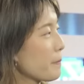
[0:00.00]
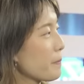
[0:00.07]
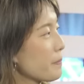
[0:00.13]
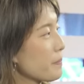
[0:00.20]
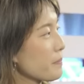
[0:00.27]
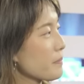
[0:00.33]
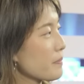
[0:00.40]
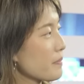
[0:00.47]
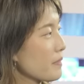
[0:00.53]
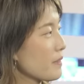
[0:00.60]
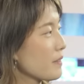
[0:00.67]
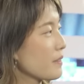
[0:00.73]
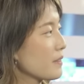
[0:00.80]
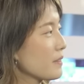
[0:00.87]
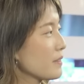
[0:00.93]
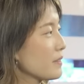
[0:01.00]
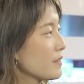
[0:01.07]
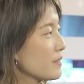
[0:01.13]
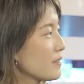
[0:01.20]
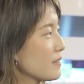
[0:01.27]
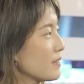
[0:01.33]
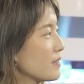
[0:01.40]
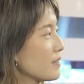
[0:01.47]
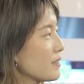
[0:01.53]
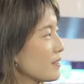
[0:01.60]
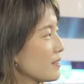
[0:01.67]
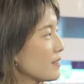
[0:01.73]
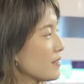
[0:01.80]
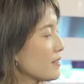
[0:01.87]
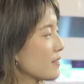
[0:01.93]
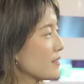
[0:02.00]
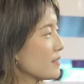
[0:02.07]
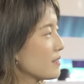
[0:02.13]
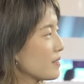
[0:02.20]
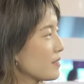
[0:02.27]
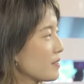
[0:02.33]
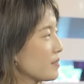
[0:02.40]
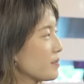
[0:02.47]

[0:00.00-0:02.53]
This person isn't speaking.